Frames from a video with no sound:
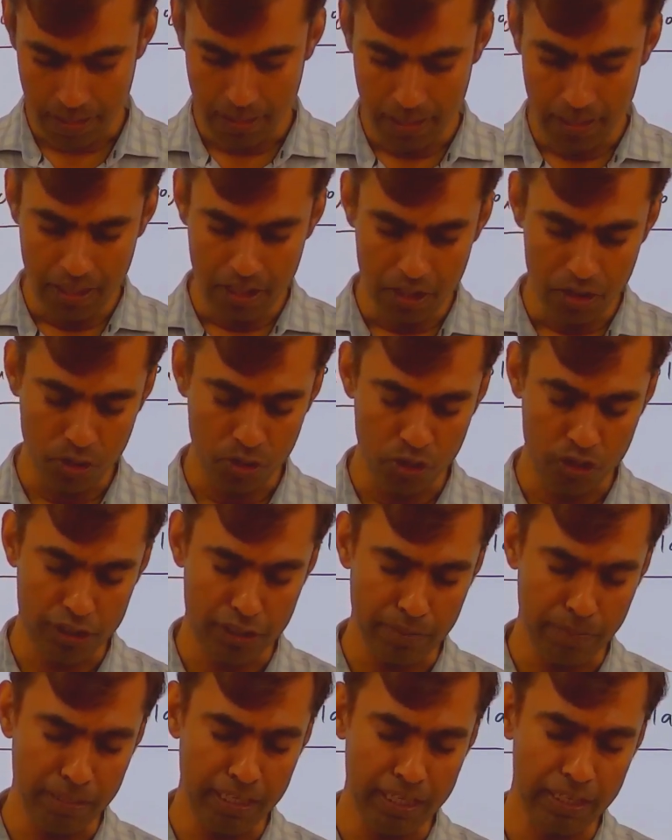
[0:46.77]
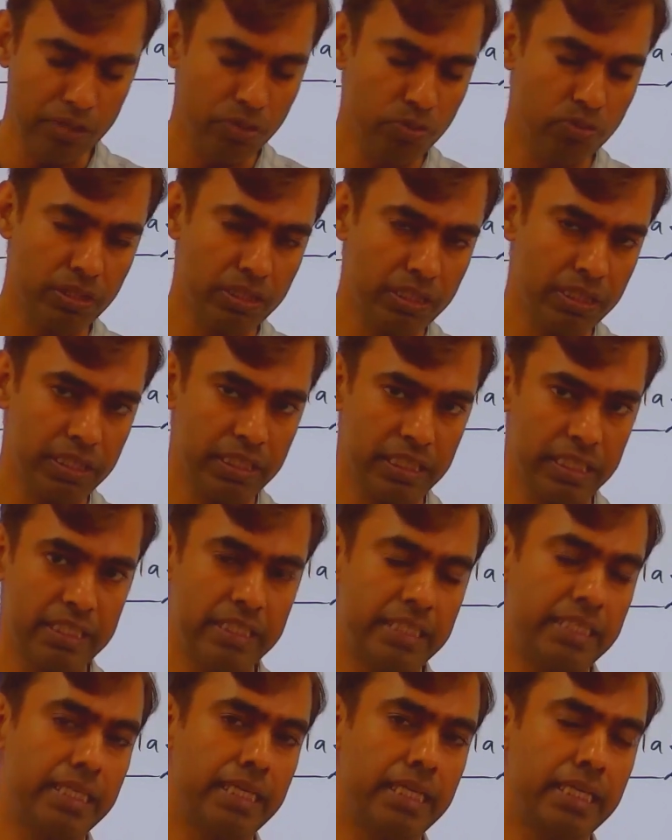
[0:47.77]
So, similar to the
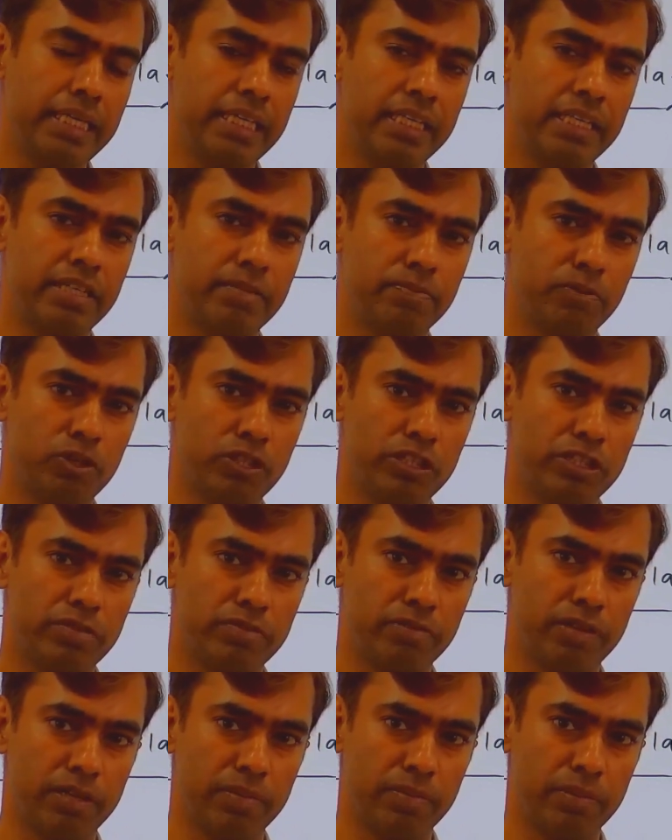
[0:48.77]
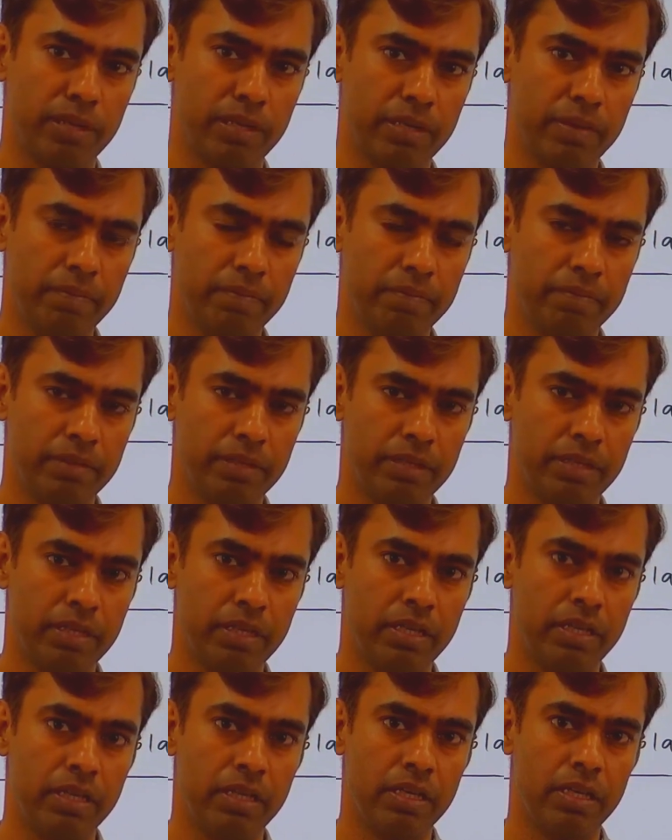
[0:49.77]
Stirling interpolation formula,
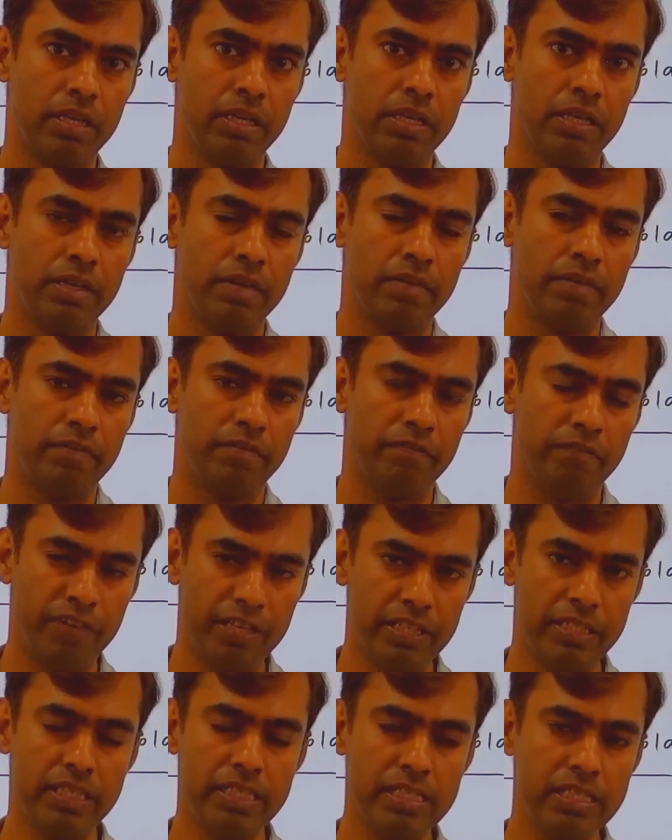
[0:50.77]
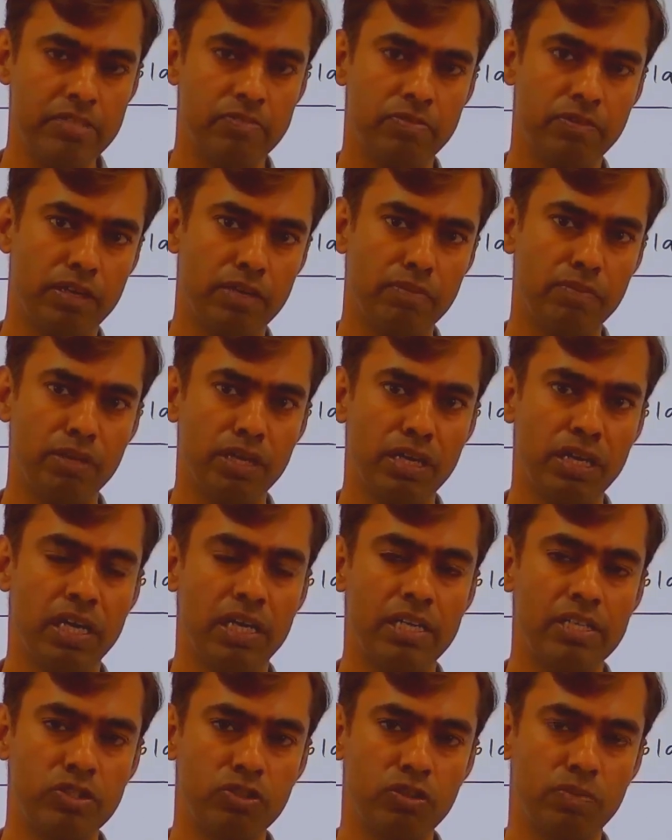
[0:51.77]
Bessel's formula
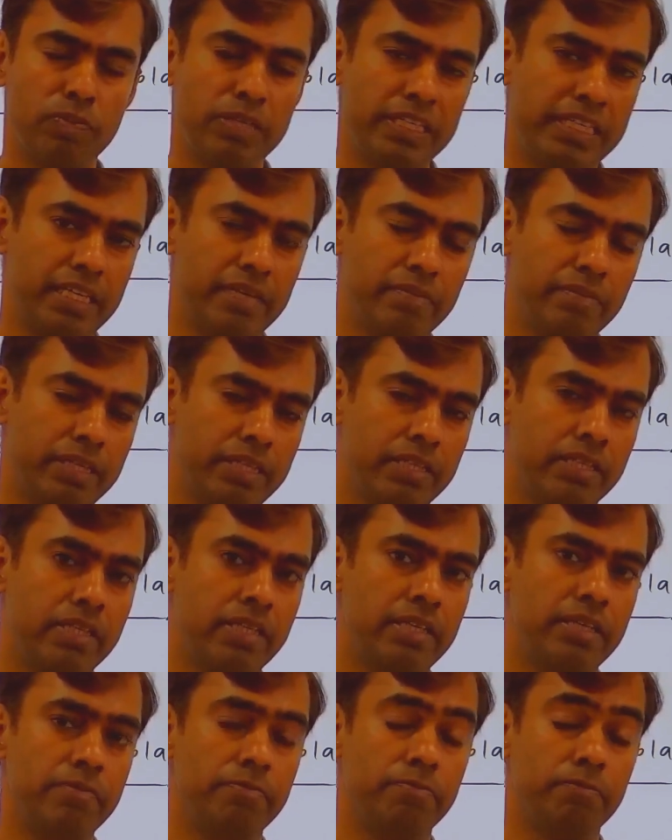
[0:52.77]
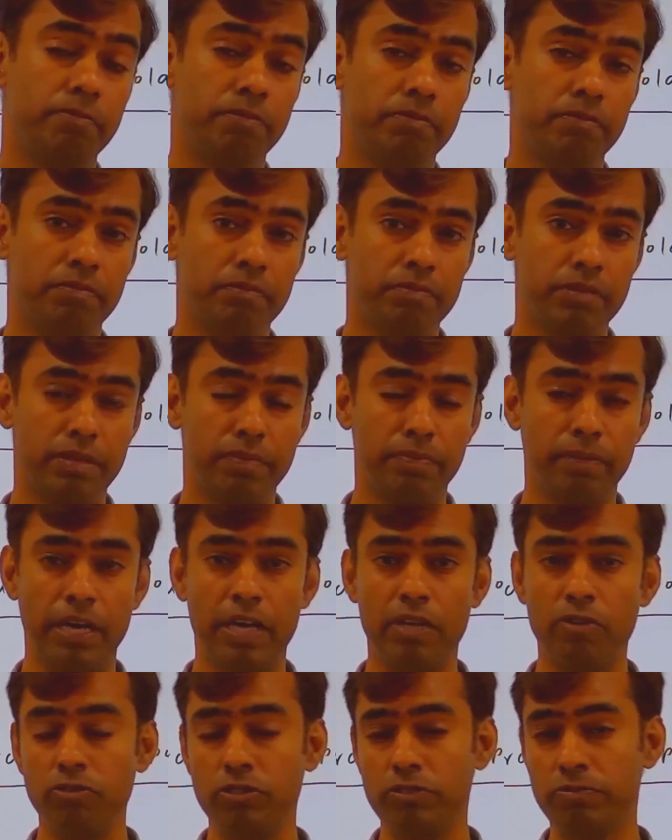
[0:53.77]
also applicable if the
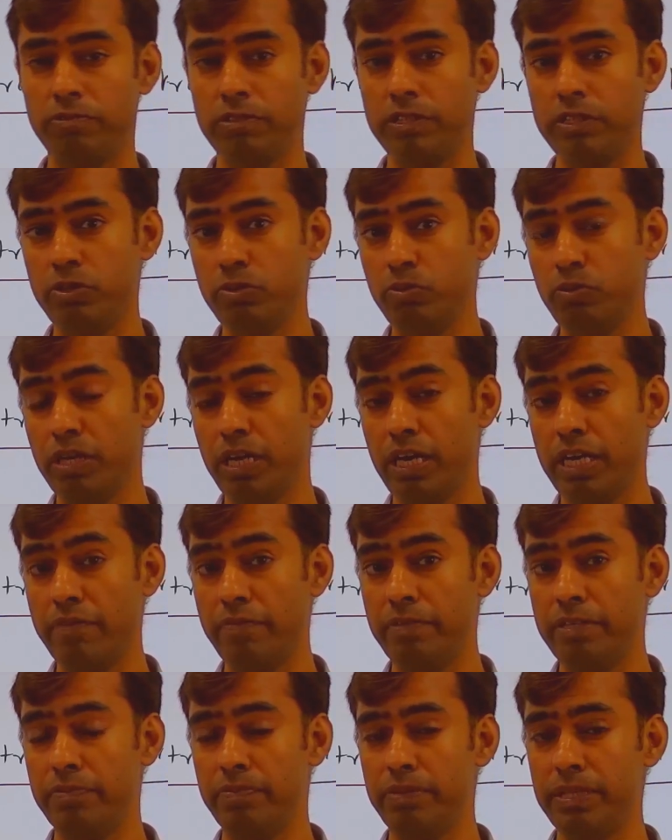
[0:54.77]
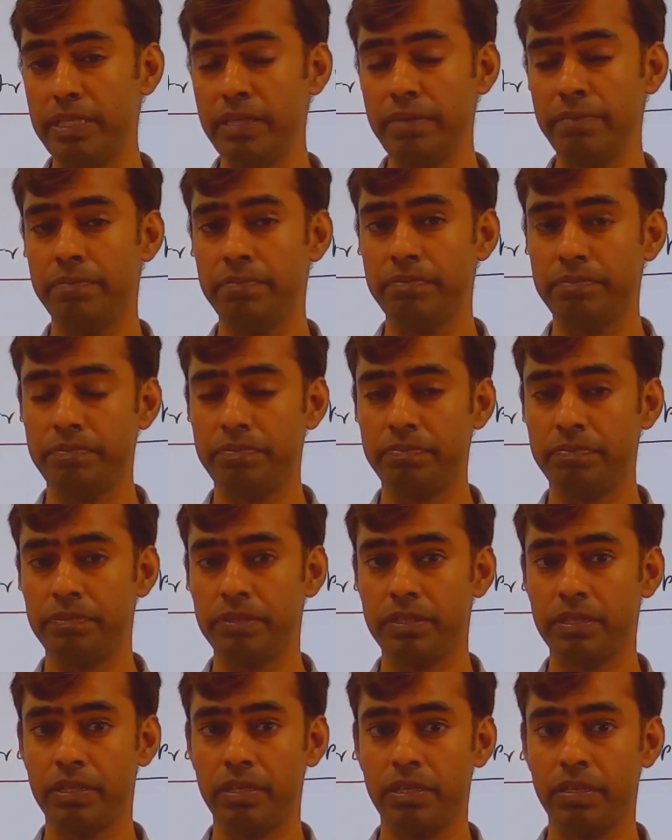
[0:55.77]
values of a u lie between
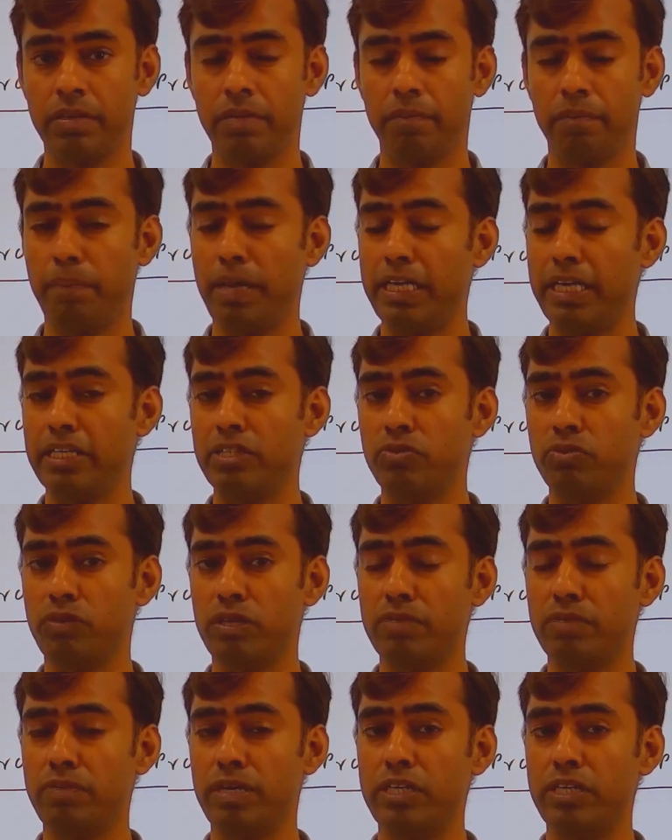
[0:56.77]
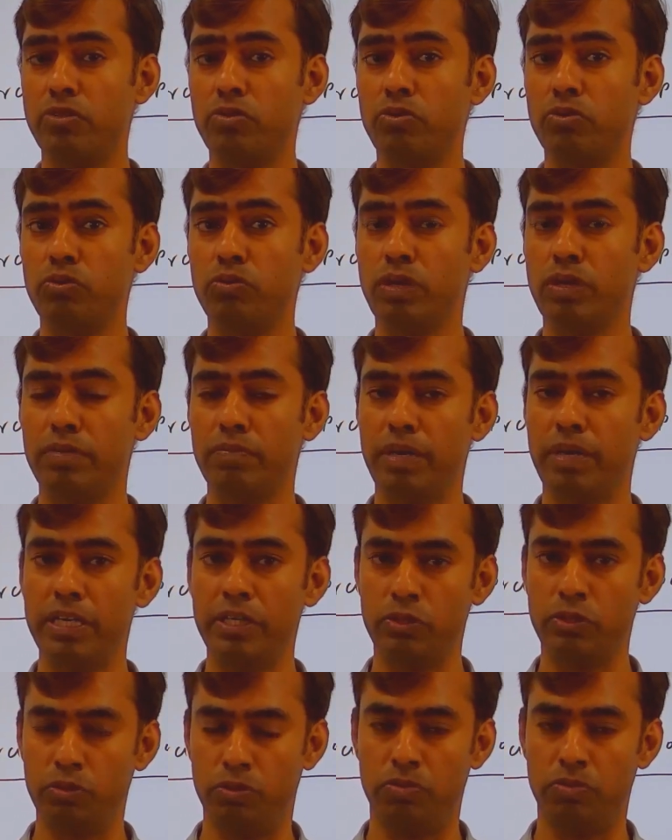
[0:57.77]
-1/2 to
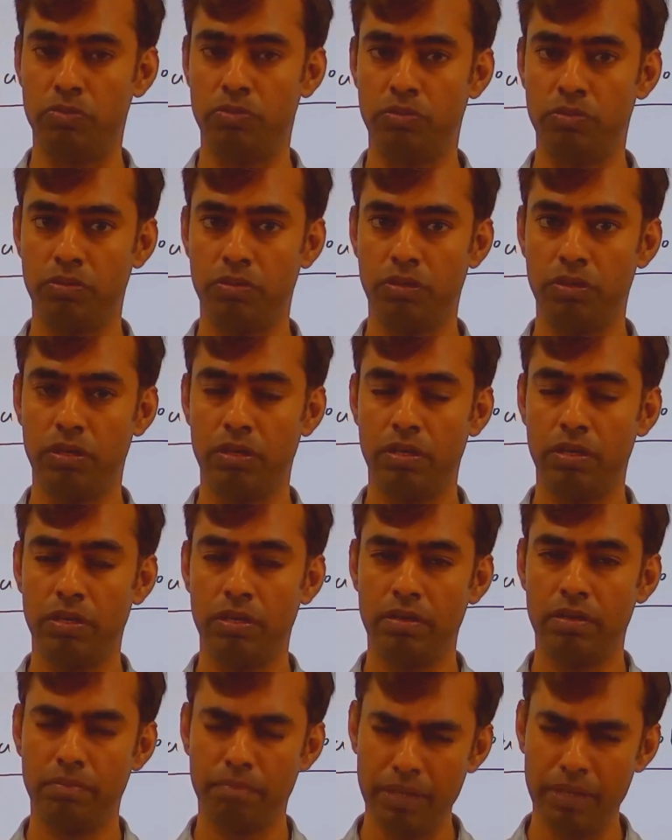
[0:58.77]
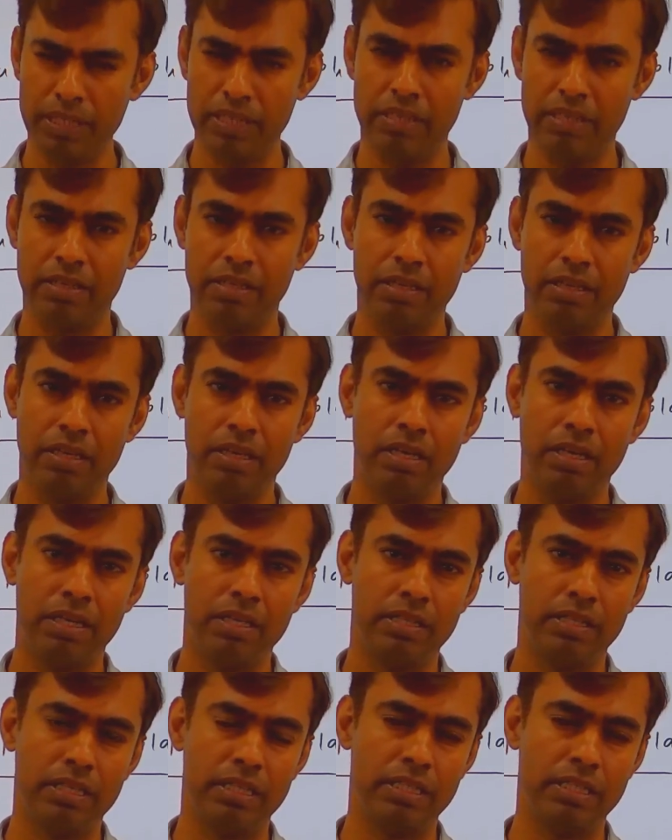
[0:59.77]
1/2, but there is